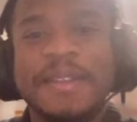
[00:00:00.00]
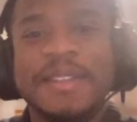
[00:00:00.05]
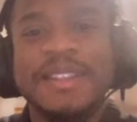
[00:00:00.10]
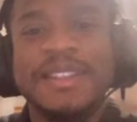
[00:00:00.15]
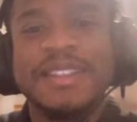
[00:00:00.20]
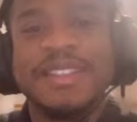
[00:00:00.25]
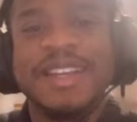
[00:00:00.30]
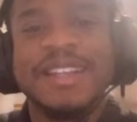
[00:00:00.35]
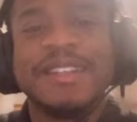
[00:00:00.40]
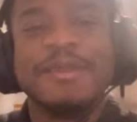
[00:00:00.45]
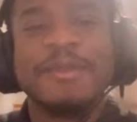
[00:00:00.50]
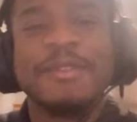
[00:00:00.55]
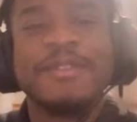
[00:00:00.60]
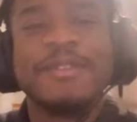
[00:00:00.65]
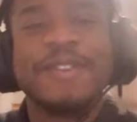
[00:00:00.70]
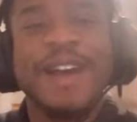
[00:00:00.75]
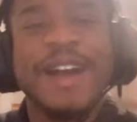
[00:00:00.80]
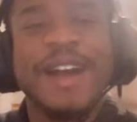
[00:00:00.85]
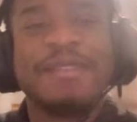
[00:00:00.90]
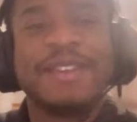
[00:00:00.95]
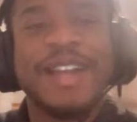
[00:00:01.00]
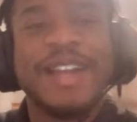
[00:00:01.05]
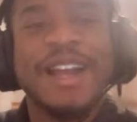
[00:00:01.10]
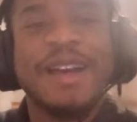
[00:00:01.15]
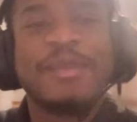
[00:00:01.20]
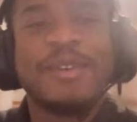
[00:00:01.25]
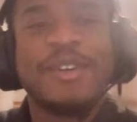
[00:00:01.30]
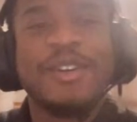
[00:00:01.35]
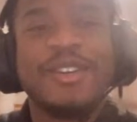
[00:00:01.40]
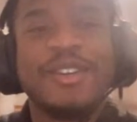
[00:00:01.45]
at number 5, I got
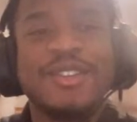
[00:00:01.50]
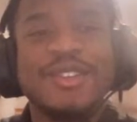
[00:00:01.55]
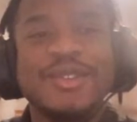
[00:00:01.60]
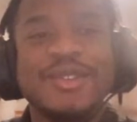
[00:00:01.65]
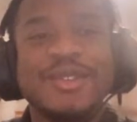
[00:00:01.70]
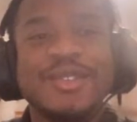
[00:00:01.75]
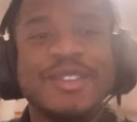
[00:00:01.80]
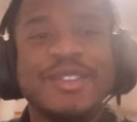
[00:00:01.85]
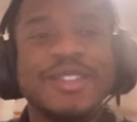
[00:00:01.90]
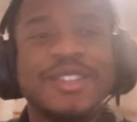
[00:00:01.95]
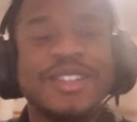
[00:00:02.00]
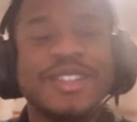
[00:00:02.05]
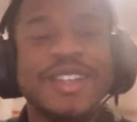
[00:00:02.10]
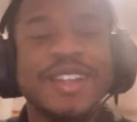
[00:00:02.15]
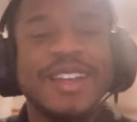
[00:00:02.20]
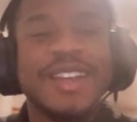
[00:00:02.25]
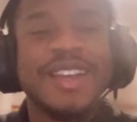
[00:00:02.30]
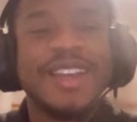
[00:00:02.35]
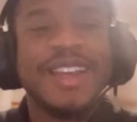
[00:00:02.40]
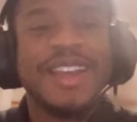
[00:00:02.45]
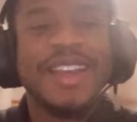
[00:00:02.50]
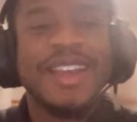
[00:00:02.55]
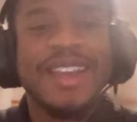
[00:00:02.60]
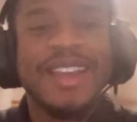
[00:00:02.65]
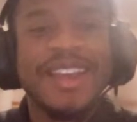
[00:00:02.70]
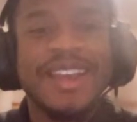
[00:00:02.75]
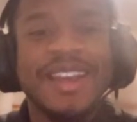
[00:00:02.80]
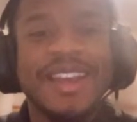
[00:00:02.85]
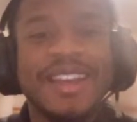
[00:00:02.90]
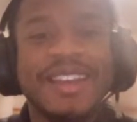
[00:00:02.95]
Paul George.
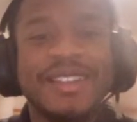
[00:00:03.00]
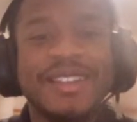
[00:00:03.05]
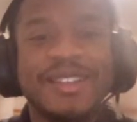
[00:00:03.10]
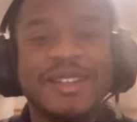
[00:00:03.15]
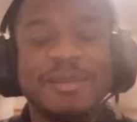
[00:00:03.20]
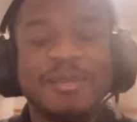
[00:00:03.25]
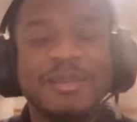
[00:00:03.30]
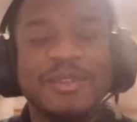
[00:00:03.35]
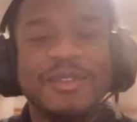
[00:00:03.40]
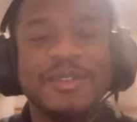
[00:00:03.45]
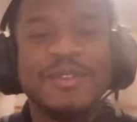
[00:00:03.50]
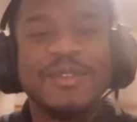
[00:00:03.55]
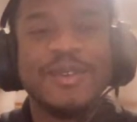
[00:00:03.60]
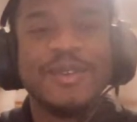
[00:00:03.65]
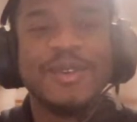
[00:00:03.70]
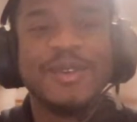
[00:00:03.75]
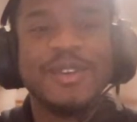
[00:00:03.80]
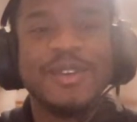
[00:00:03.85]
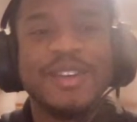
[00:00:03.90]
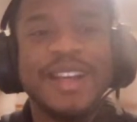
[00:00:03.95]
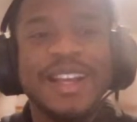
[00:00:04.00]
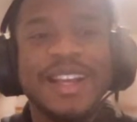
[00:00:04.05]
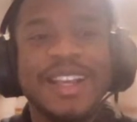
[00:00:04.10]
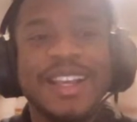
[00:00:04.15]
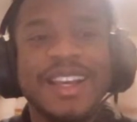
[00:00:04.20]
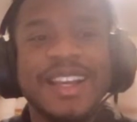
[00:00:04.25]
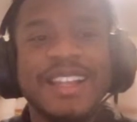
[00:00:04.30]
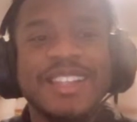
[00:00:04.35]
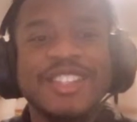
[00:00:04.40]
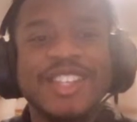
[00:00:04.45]
At number 4, I
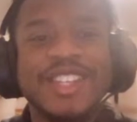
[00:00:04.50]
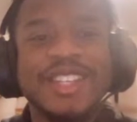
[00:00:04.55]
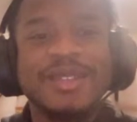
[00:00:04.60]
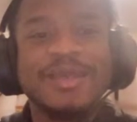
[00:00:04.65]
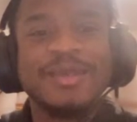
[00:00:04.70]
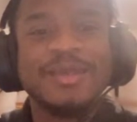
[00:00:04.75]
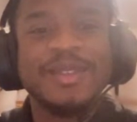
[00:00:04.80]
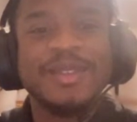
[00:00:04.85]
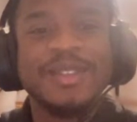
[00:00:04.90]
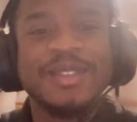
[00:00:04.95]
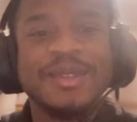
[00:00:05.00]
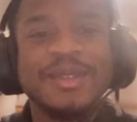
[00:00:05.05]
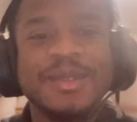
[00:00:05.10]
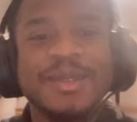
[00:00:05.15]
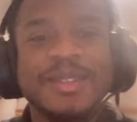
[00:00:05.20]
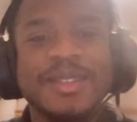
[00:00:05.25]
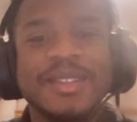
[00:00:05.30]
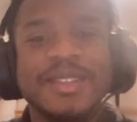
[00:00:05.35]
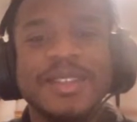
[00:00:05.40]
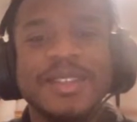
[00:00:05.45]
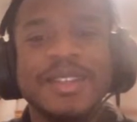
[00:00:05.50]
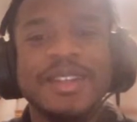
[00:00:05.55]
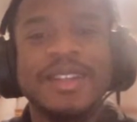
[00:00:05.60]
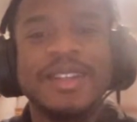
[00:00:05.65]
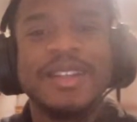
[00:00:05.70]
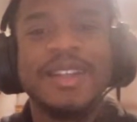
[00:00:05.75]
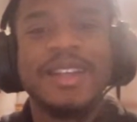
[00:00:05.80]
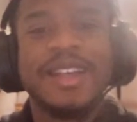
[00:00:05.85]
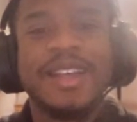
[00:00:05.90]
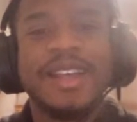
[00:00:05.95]
got Jalen Williams.
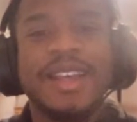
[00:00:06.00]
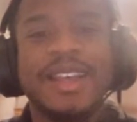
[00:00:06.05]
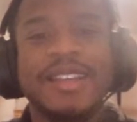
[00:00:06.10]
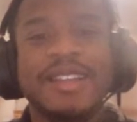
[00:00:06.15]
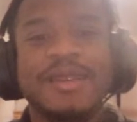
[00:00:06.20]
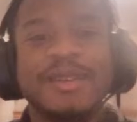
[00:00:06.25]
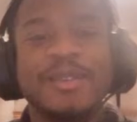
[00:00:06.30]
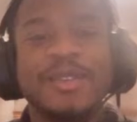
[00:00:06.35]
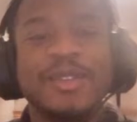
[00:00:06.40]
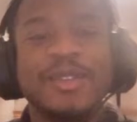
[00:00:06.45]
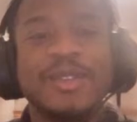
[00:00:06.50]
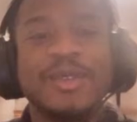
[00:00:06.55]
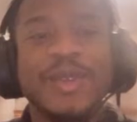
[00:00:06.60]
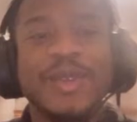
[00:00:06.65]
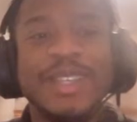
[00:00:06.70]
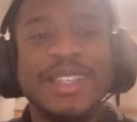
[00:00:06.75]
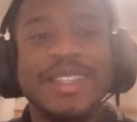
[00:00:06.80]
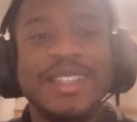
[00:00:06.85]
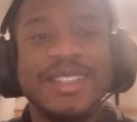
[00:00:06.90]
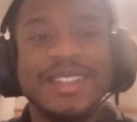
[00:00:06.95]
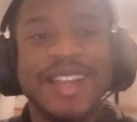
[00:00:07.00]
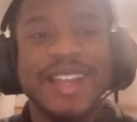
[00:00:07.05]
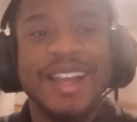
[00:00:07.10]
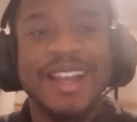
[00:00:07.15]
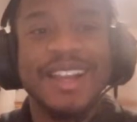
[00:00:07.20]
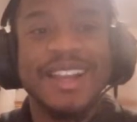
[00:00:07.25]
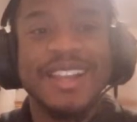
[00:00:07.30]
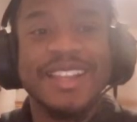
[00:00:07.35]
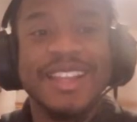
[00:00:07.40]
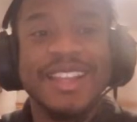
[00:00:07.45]
At number 3, I
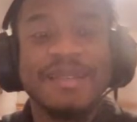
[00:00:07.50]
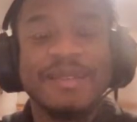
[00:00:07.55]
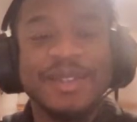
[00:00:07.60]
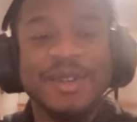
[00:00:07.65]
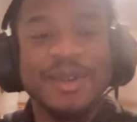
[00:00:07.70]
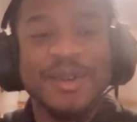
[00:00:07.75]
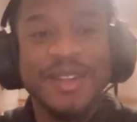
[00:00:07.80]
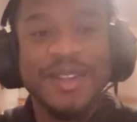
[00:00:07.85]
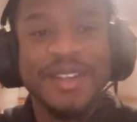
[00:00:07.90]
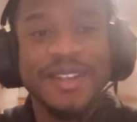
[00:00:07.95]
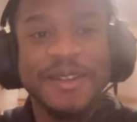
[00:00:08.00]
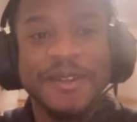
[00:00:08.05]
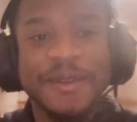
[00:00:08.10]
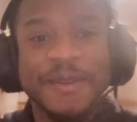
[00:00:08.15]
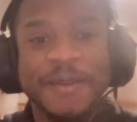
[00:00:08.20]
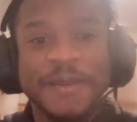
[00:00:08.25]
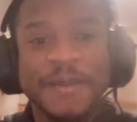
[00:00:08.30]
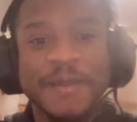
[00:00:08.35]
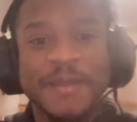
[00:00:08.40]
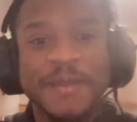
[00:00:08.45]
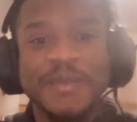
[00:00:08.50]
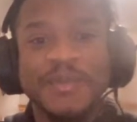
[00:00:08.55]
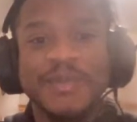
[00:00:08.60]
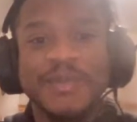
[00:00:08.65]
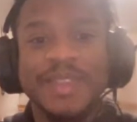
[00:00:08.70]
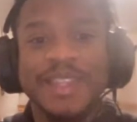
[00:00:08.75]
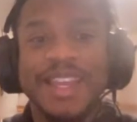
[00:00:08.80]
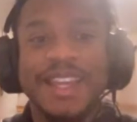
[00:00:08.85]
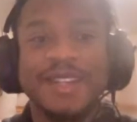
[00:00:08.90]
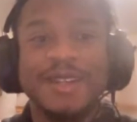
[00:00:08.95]
got Kevin Durant.
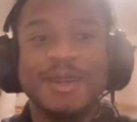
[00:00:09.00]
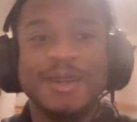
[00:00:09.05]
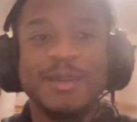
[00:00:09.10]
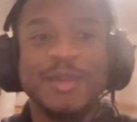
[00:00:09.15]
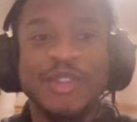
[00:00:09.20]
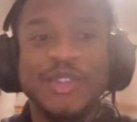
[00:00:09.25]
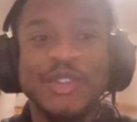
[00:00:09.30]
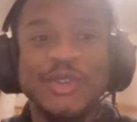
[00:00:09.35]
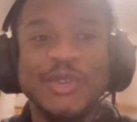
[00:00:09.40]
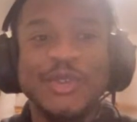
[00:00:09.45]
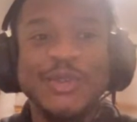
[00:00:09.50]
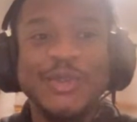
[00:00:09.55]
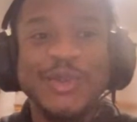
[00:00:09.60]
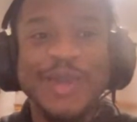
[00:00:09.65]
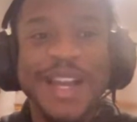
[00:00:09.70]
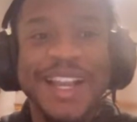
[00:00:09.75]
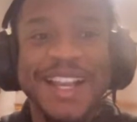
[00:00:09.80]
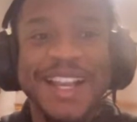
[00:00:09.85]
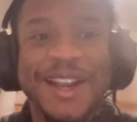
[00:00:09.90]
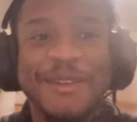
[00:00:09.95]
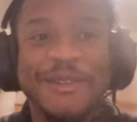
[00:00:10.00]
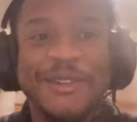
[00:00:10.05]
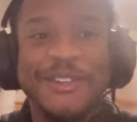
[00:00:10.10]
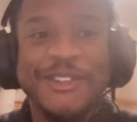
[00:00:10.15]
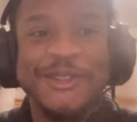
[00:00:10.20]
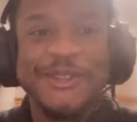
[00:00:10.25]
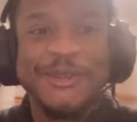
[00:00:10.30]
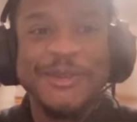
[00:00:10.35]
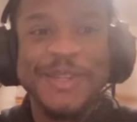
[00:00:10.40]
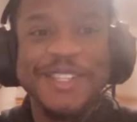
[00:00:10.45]
At number 2, I got
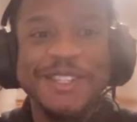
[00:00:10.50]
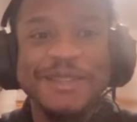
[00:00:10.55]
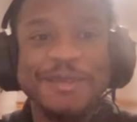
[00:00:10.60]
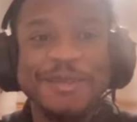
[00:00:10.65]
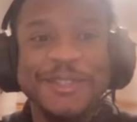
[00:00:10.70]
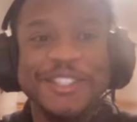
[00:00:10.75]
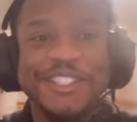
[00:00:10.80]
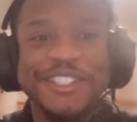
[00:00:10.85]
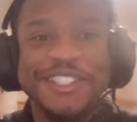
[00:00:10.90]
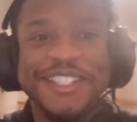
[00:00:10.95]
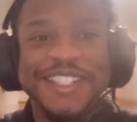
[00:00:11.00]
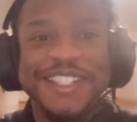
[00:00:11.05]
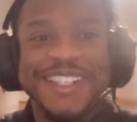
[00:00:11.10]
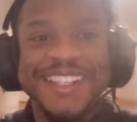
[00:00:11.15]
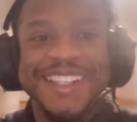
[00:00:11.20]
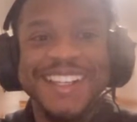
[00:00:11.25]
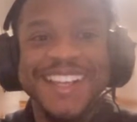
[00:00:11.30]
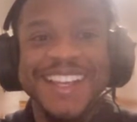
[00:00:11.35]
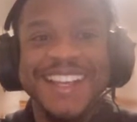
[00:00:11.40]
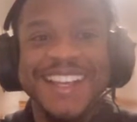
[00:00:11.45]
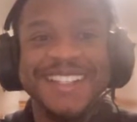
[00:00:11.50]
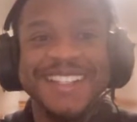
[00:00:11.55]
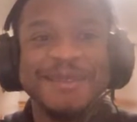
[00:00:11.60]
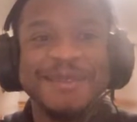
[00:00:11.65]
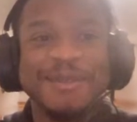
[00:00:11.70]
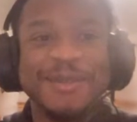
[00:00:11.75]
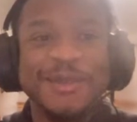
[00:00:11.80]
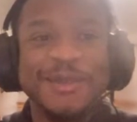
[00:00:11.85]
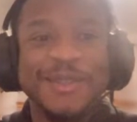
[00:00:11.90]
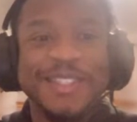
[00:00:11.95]
Russell Westbrook. At
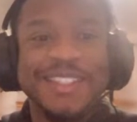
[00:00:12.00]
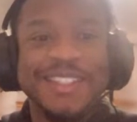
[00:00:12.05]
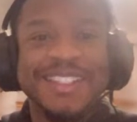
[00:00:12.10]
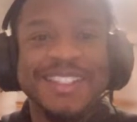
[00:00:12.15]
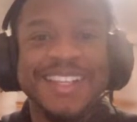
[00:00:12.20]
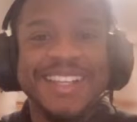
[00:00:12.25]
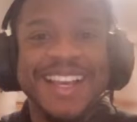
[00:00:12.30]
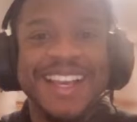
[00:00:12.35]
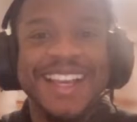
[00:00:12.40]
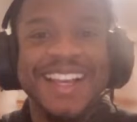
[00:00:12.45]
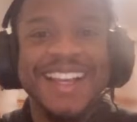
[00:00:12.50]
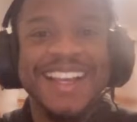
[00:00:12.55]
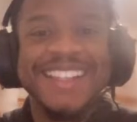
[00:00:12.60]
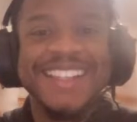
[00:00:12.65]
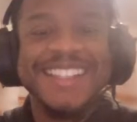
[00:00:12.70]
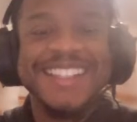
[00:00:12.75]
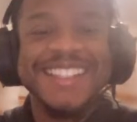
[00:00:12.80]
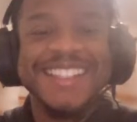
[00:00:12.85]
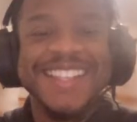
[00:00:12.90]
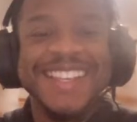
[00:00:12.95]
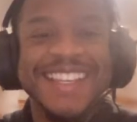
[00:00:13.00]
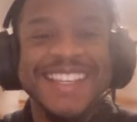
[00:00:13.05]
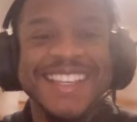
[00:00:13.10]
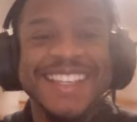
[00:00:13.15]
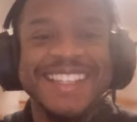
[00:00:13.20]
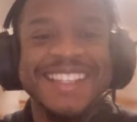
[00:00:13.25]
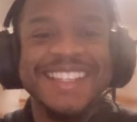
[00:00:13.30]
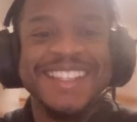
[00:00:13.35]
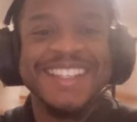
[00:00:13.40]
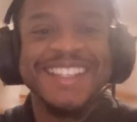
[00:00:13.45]
number 1, I got Shai
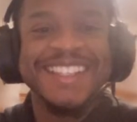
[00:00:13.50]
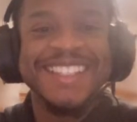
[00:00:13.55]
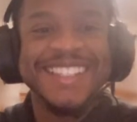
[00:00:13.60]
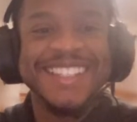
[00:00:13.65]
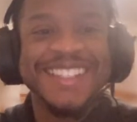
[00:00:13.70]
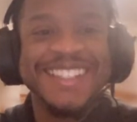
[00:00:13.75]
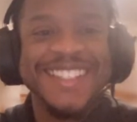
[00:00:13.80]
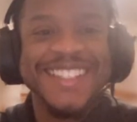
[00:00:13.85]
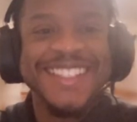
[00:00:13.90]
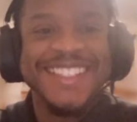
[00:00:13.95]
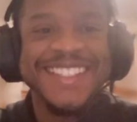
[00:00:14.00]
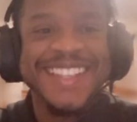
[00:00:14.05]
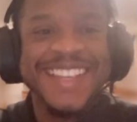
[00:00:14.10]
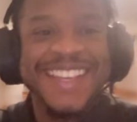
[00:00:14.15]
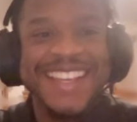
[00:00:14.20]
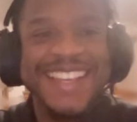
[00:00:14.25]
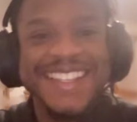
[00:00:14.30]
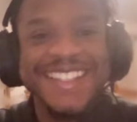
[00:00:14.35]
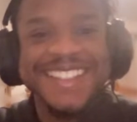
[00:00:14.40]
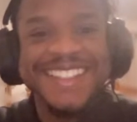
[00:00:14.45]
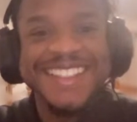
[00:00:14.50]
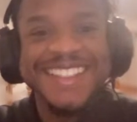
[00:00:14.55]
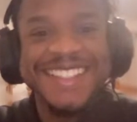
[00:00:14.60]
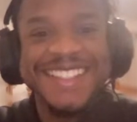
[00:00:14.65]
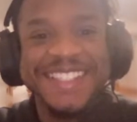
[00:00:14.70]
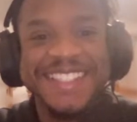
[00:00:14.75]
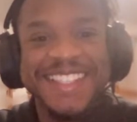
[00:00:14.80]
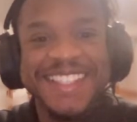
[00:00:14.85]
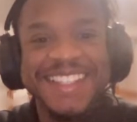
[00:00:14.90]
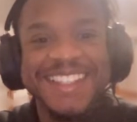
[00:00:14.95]

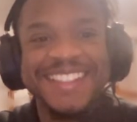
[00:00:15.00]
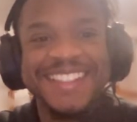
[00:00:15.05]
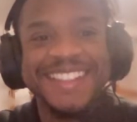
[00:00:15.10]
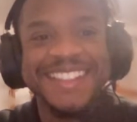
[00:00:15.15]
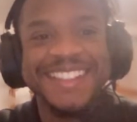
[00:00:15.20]
Gilgeous-Alexander.